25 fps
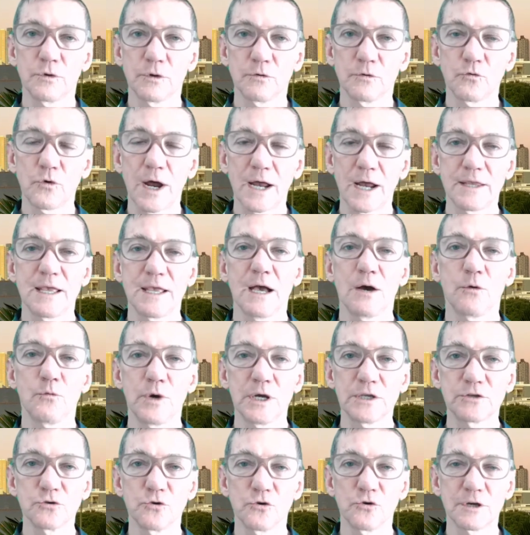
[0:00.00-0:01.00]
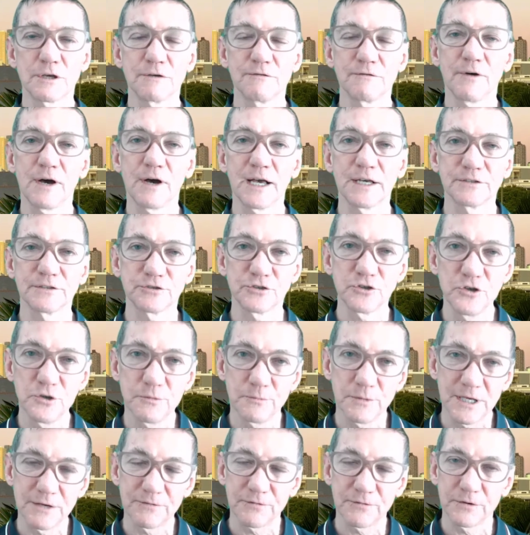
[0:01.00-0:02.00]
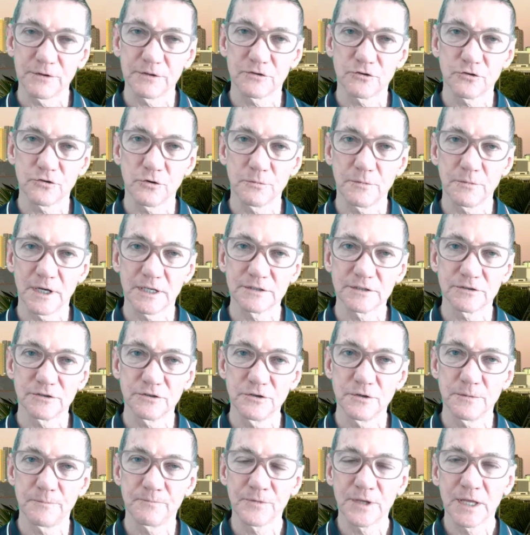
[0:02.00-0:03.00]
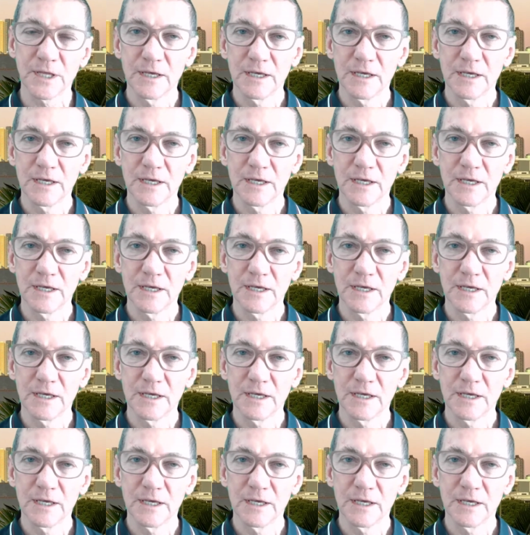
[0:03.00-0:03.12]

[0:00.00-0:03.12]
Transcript: right now we're talking via Zoom, if we're talking about Zoom.